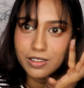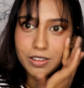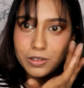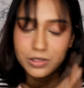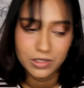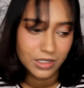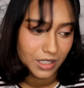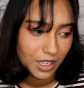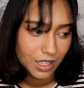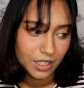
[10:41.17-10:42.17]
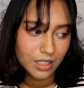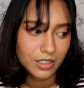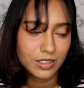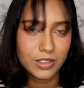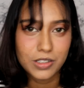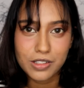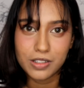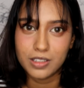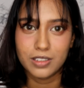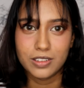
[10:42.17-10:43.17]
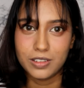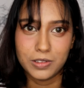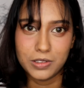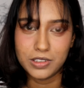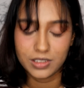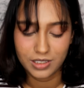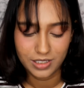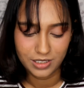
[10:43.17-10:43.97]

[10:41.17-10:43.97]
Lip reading: or who's Hoseok or who's,